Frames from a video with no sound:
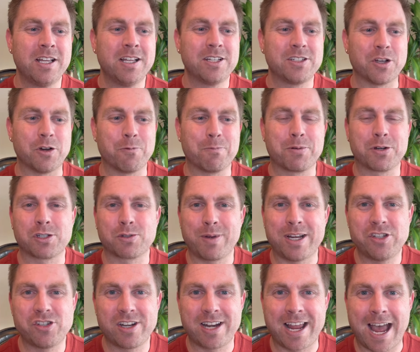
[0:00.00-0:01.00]
So
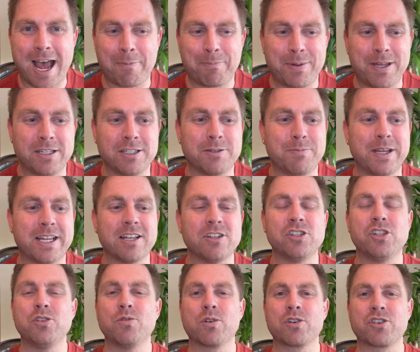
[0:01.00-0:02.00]
persuasion happens
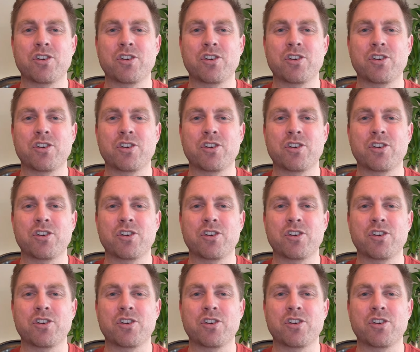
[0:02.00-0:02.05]
because you are